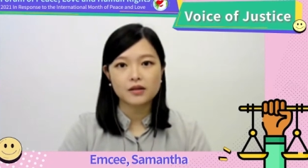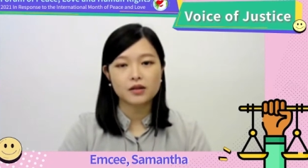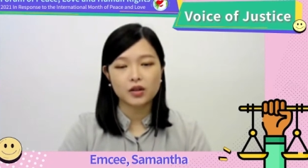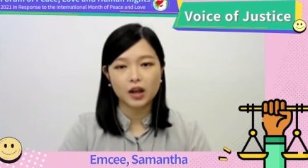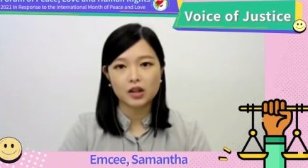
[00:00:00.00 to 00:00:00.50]

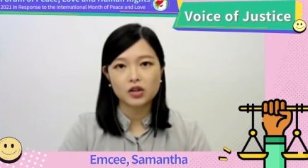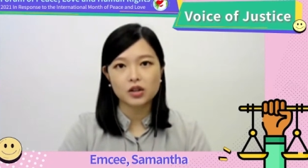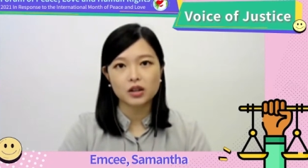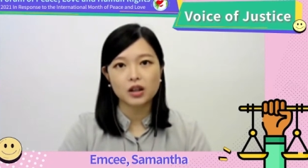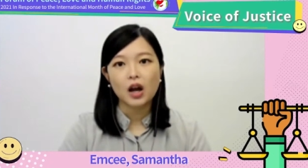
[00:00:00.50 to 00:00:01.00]

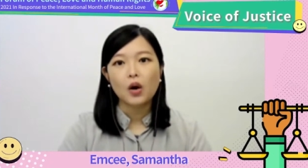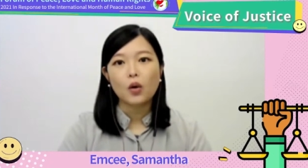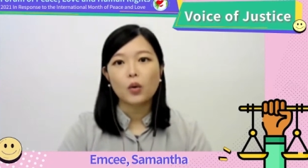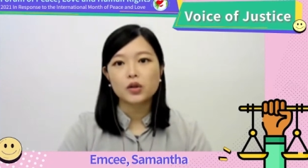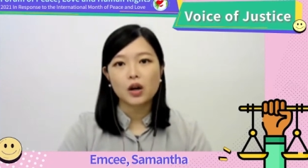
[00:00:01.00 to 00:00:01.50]
situation
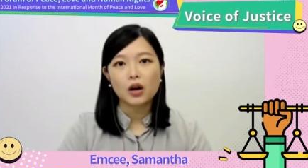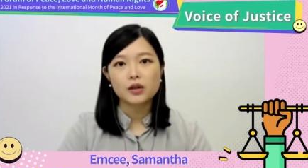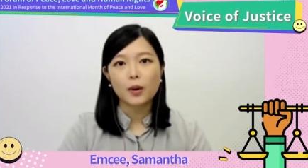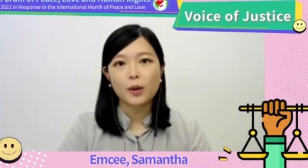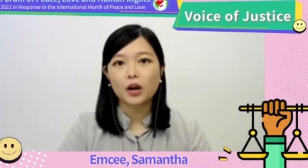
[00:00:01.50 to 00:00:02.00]
which
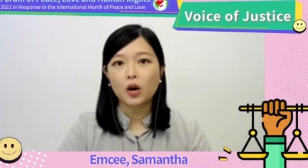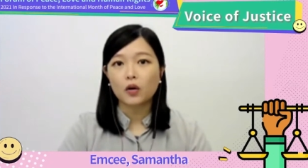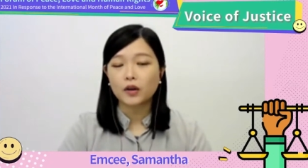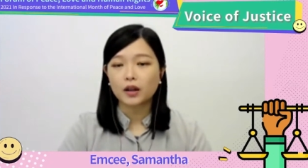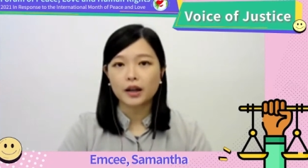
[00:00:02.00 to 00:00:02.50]
caused by
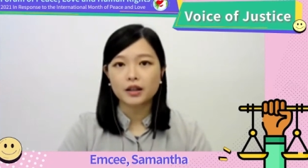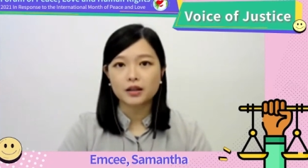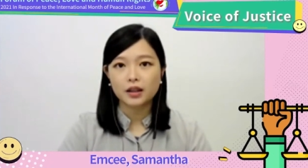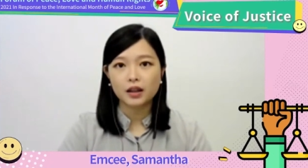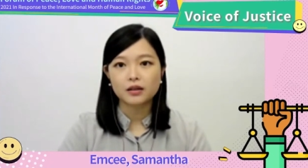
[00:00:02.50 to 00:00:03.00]

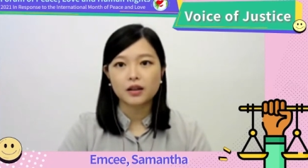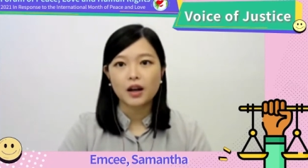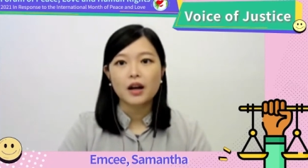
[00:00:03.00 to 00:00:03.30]
COVID-19,